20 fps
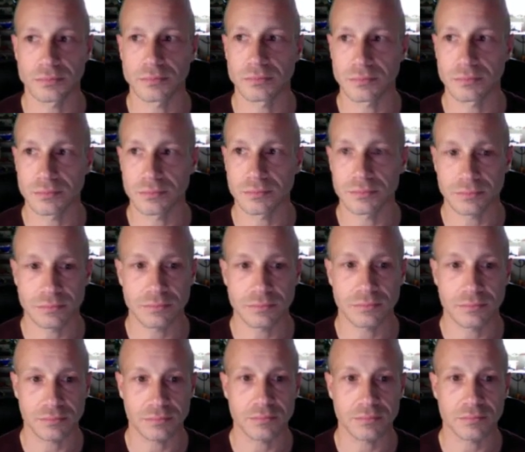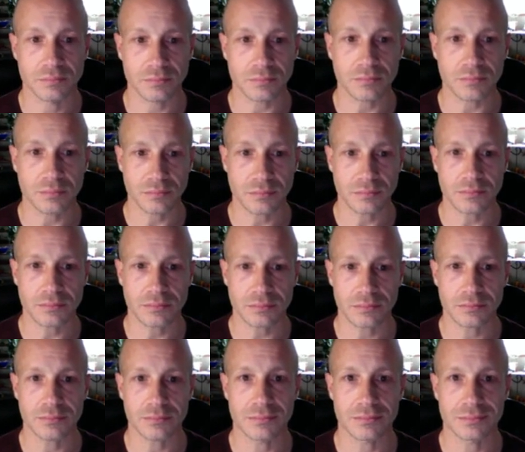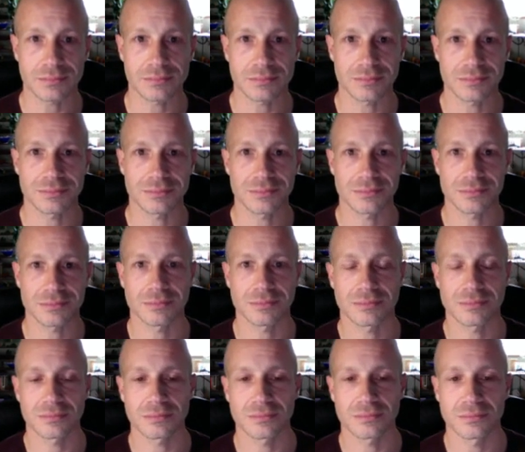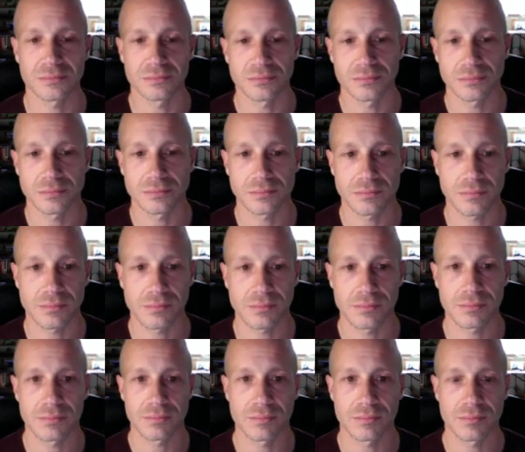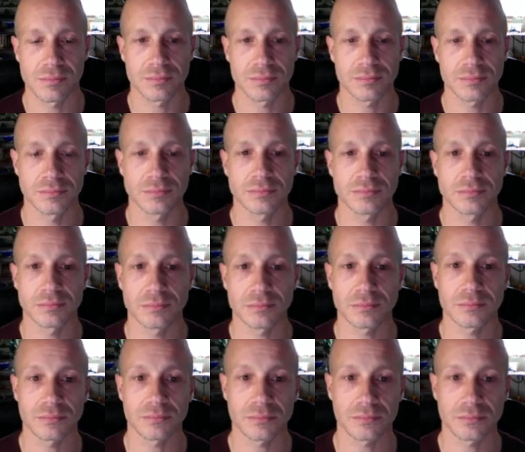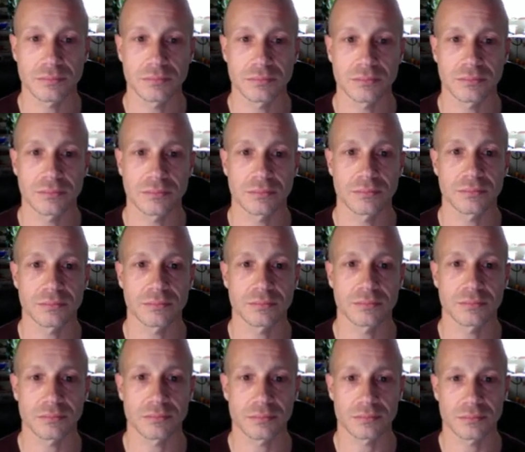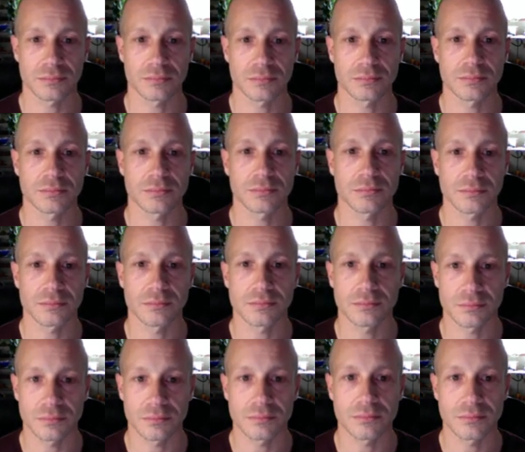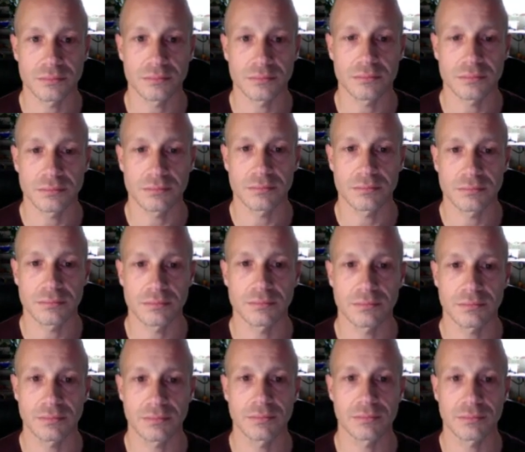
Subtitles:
[no speech]